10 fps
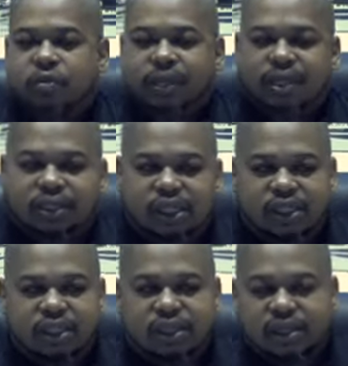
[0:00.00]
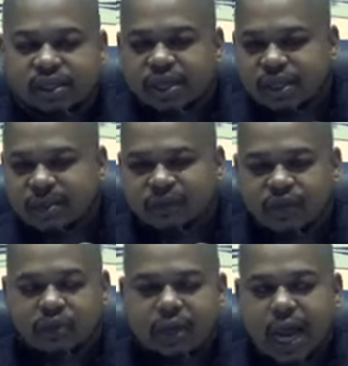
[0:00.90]
because Jesus didn't need them
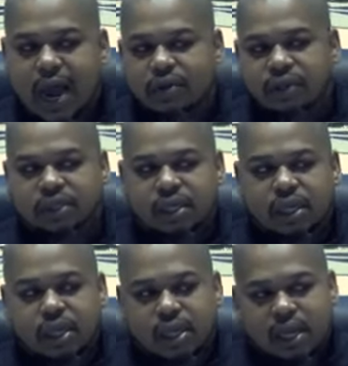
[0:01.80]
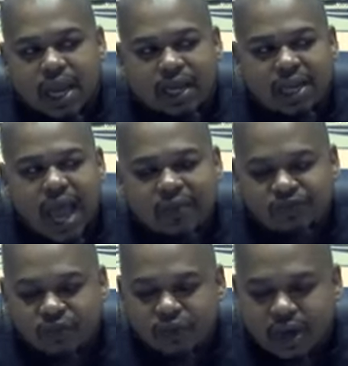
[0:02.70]
for 3 hours. In life,
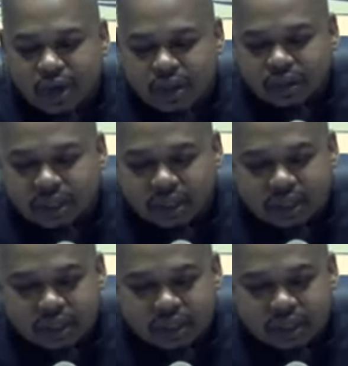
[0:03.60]
there is a